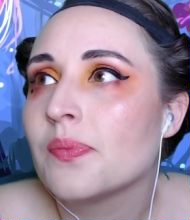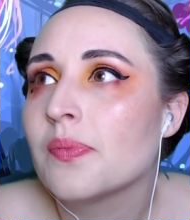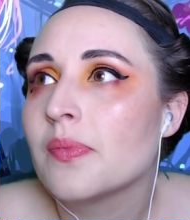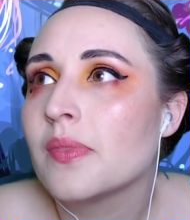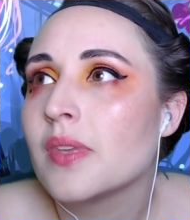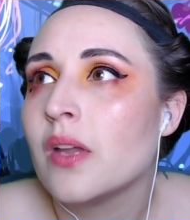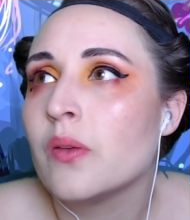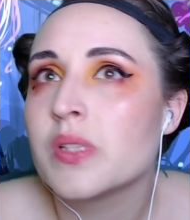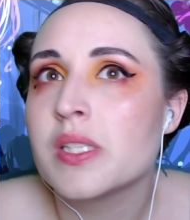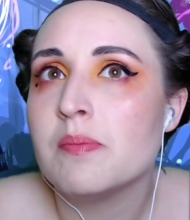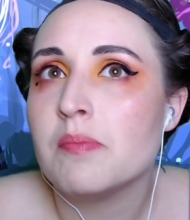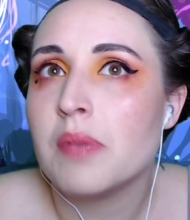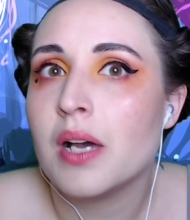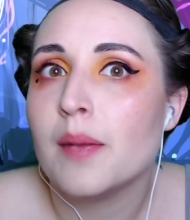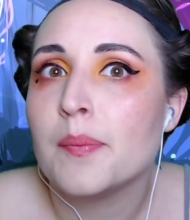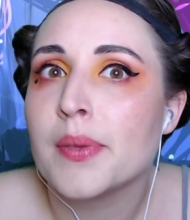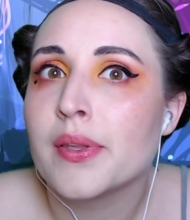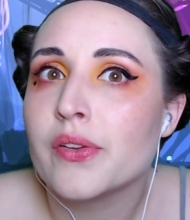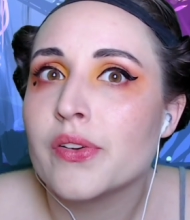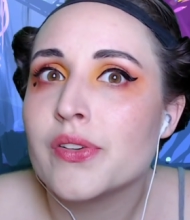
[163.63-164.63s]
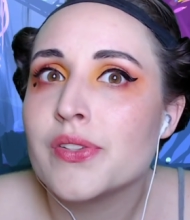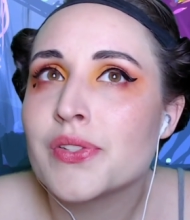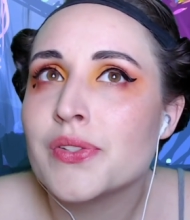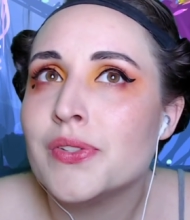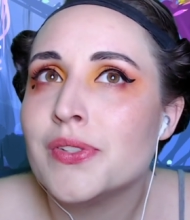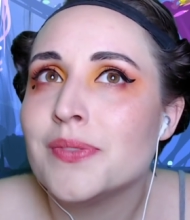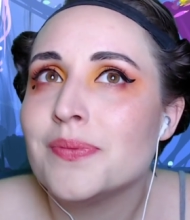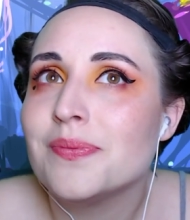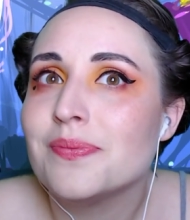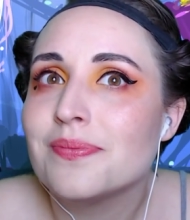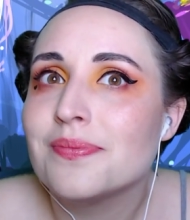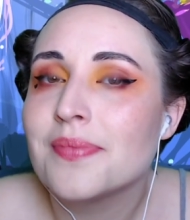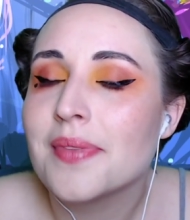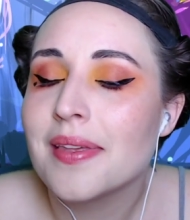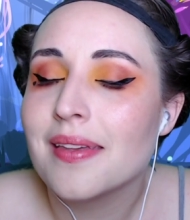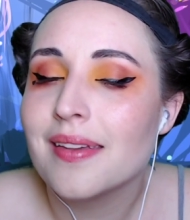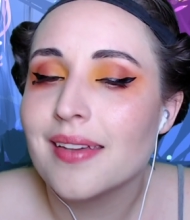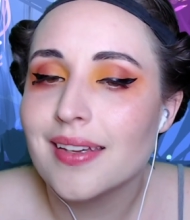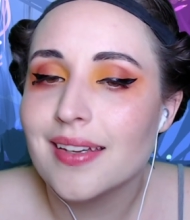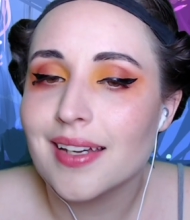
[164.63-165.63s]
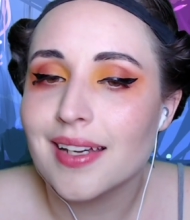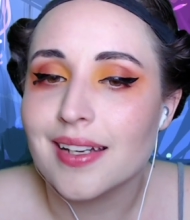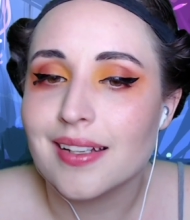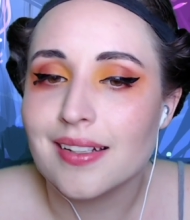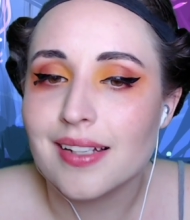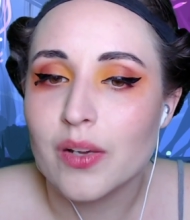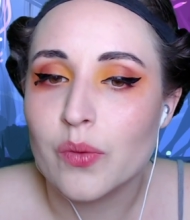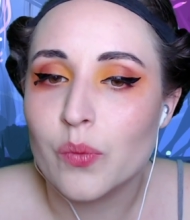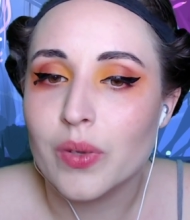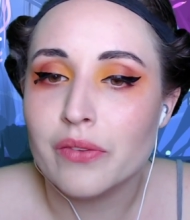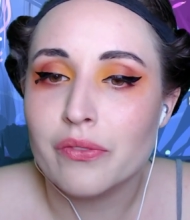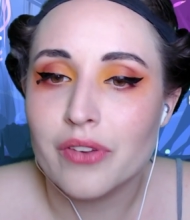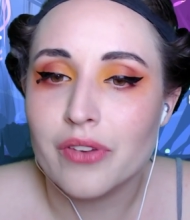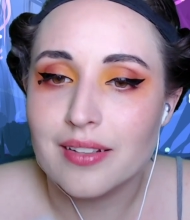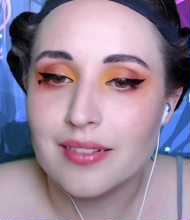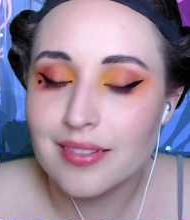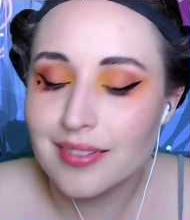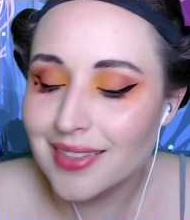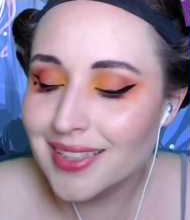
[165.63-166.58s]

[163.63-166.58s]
wasn't popular in school. I had like one friend.